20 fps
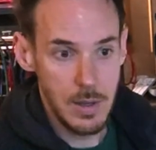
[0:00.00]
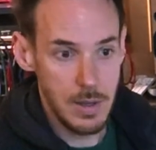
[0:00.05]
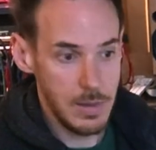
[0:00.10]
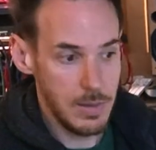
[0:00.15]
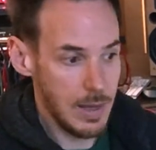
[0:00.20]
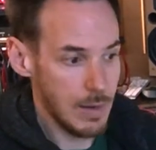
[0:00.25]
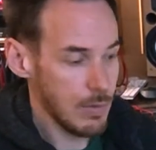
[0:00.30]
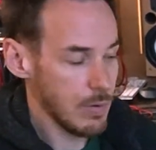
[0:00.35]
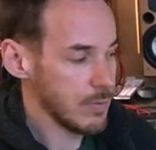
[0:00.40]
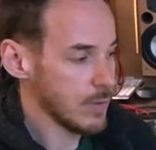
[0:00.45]

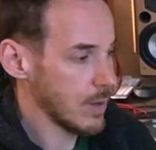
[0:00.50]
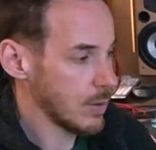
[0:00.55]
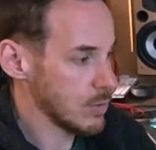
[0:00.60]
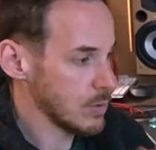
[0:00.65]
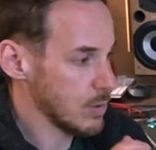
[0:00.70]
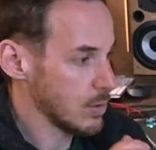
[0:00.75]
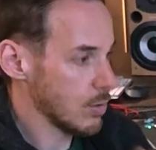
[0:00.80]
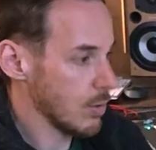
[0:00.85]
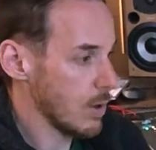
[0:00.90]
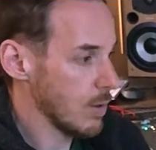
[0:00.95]
Now if there is
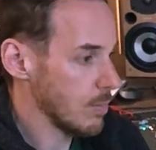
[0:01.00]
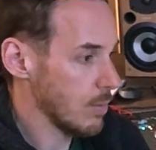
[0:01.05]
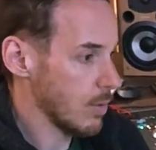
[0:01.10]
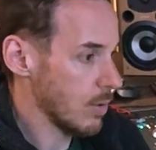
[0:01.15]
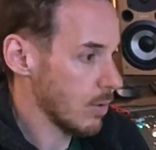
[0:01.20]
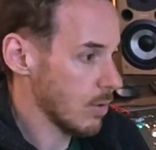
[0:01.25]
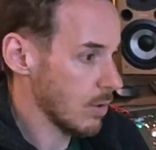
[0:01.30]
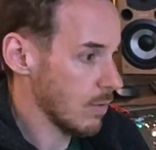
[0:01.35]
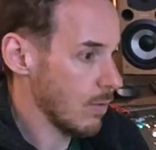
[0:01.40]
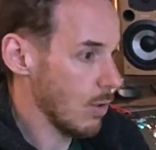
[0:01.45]
a drum
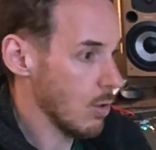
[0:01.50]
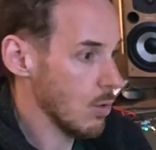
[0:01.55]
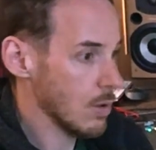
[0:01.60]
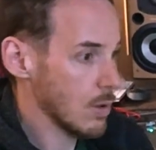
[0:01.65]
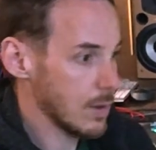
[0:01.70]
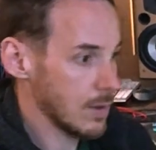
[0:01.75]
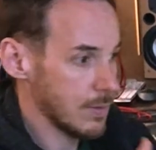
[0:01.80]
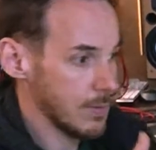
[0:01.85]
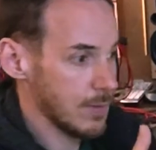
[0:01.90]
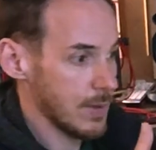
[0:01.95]
or a
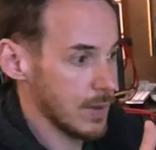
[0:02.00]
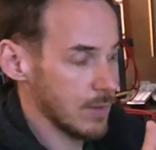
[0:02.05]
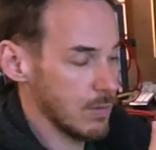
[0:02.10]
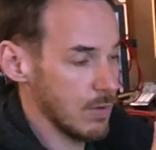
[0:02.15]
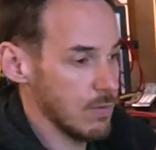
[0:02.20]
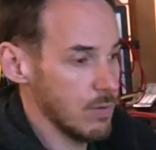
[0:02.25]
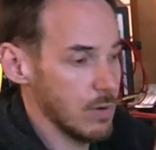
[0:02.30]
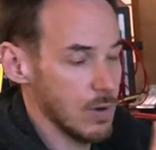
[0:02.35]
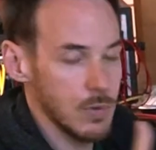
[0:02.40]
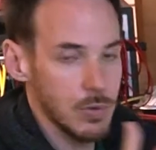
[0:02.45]
vocal that we
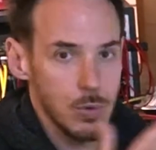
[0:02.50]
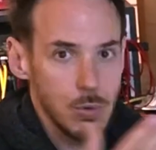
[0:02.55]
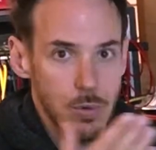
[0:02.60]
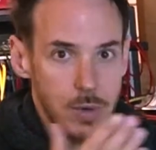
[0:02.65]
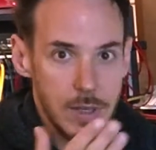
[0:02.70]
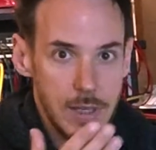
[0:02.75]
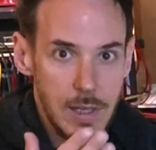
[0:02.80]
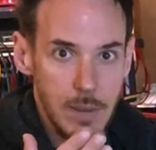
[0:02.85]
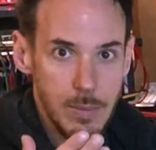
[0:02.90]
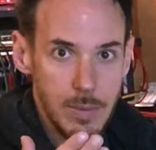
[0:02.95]
want to
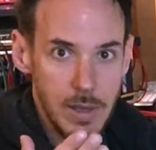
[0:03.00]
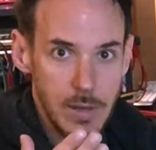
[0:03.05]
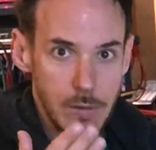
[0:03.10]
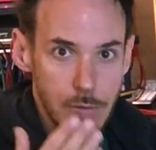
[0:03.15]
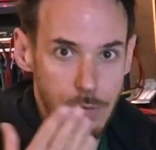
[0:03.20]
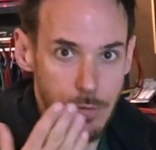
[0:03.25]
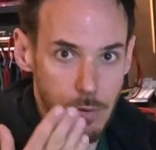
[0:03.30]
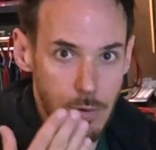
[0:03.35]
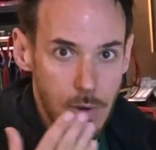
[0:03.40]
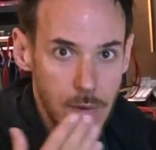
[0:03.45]
keep in
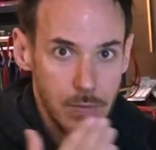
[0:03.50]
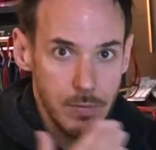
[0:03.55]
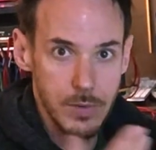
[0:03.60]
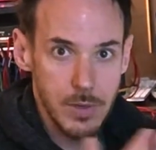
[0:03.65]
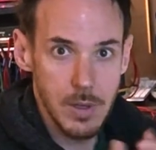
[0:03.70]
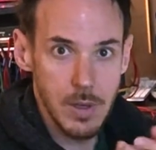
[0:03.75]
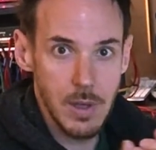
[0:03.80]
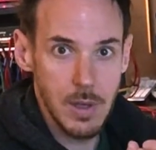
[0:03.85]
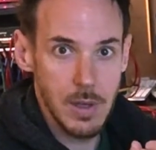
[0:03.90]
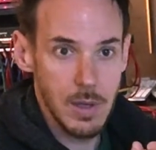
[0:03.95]
front,
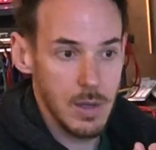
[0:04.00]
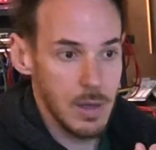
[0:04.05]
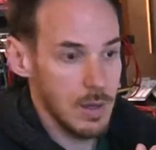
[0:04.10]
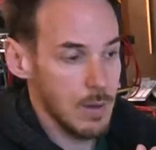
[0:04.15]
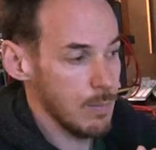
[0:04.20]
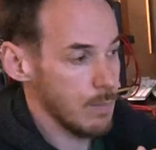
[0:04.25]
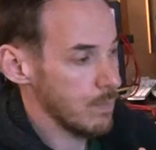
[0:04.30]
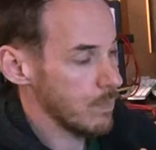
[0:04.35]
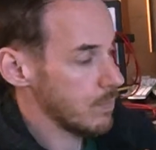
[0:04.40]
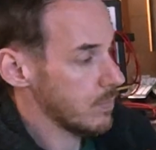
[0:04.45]

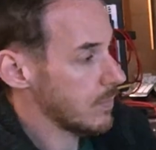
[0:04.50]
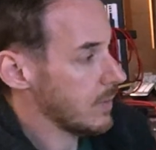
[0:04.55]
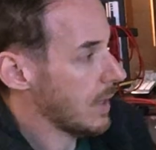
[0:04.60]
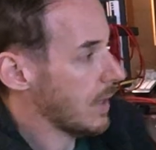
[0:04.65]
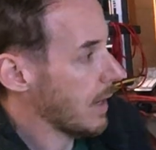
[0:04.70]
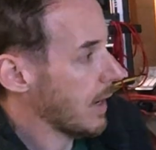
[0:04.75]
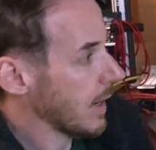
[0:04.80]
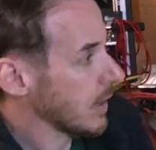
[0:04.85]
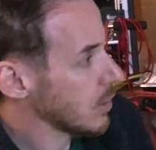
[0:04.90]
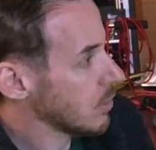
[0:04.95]

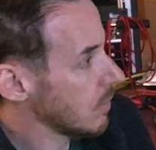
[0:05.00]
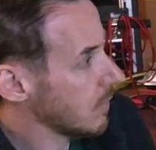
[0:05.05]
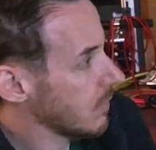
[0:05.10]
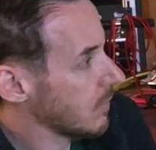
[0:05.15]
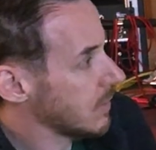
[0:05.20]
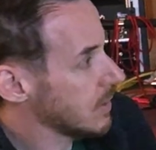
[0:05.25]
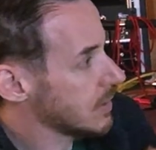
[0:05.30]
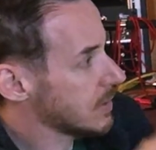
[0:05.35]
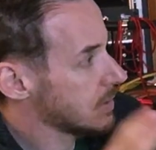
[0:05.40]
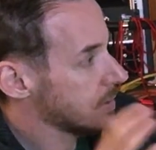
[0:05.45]
actually
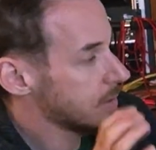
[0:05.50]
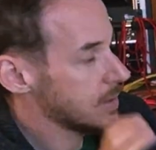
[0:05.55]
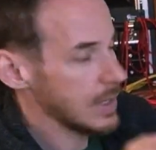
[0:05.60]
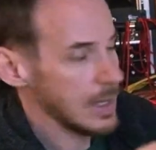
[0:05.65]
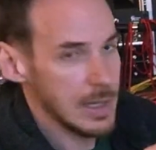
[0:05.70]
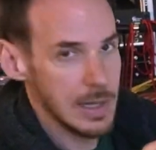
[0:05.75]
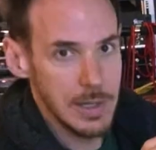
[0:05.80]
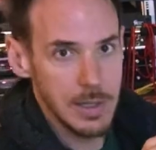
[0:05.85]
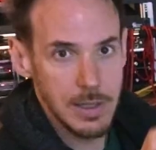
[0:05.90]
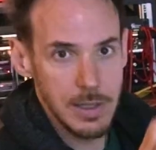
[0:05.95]
we
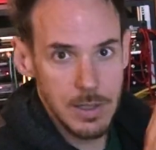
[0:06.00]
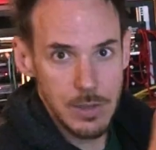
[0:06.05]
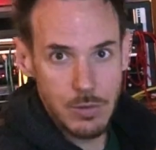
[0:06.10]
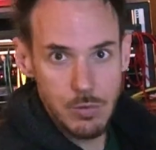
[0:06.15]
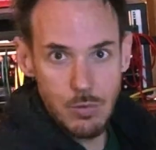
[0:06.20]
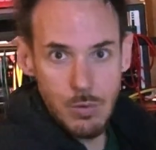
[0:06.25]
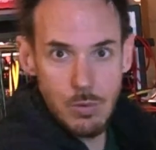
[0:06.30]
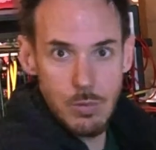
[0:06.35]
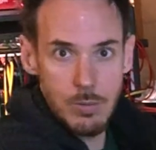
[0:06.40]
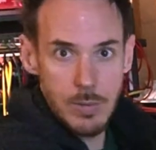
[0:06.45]
still need
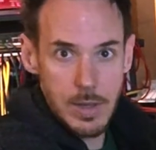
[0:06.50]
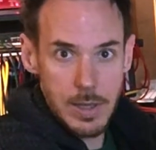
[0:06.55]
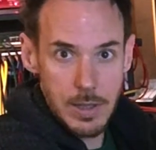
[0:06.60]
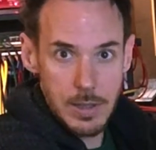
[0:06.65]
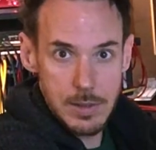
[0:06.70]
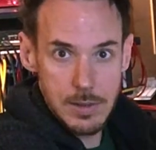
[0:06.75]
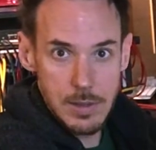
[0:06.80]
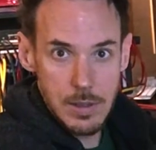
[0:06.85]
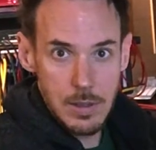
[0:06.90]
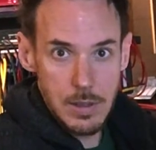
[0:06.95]
room
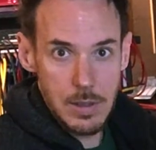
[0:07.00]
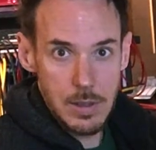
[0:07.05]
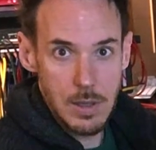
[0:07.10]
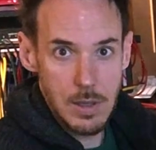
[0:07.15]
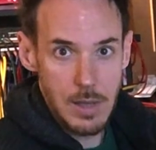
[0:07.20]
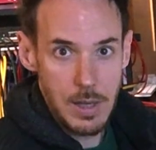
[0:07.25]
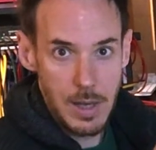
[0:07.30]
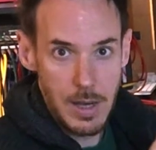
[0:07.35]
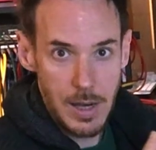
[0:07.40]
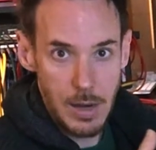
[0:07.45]
mics.
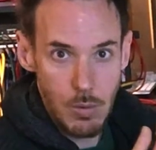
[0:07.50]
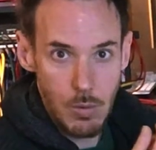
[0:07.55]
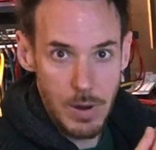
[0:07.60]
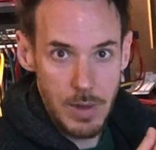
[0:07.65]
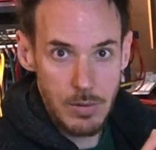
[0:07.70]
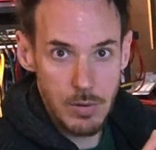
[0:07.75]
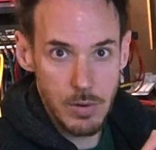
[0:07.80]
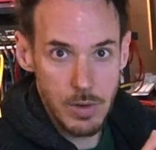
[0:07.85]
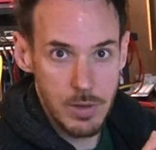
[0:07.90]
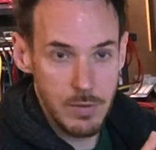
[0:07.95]

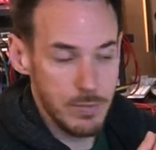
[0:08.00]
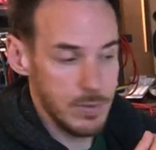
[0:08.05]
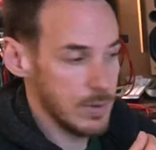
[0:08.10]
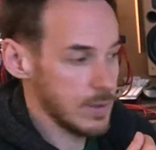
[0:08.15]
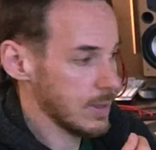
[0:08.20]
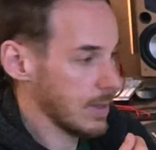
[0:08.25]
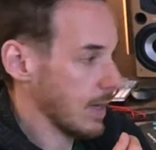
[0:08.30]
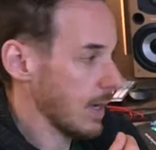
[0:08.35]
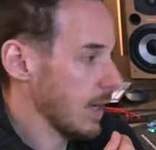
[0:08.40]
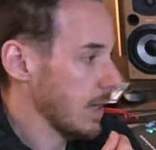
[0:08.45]
However, if we
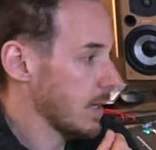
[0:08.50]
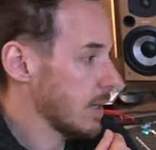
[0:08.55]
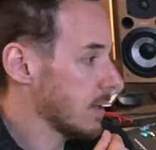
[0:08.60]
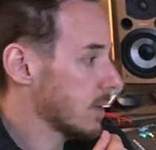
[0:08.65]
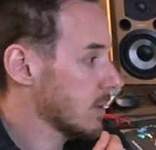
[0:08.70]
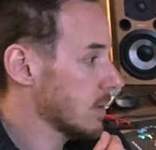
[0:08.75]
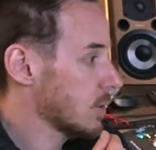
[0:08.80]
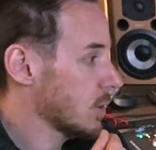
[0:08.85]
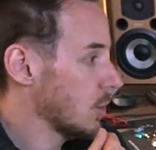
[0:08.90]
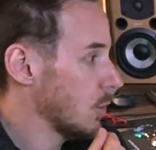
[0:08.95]

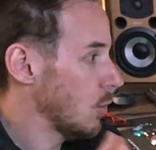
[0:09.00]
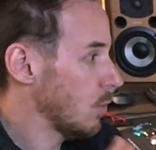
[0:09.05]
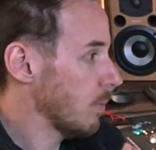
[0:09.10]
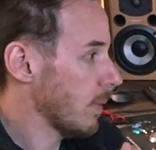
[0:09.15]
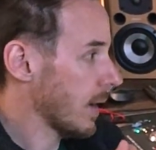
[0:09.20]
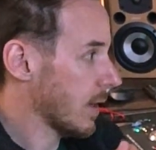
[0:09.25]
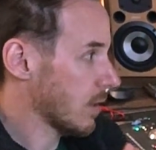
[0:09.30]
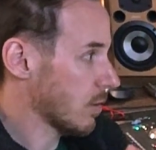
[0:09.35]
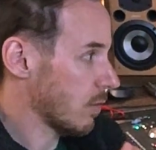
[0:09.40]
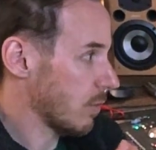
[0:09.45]
take tube
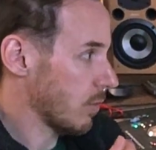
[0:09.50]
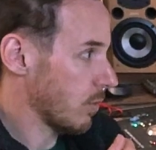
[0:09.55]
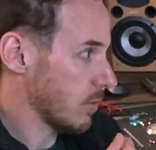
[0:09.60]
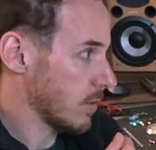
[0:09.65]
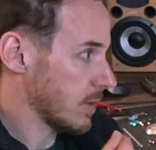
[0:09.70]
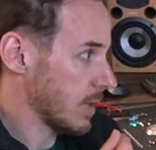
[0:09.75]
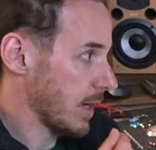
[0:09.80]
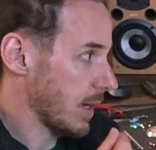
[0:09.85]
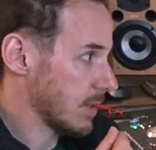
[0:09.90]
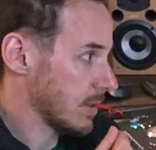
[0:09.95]

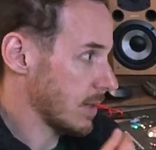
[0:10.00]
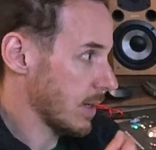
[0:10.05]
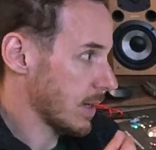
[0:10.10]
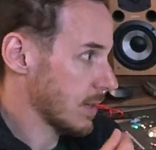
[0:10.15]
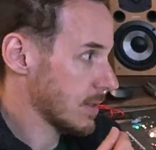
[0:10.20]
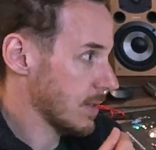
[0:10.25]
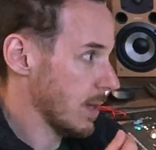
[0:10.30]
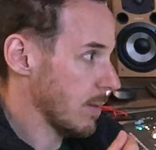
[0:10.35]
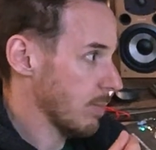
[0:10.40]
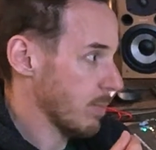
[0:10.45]
microphones as an
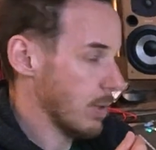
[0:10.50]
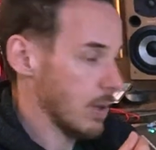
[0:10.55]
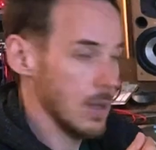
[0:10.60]
example,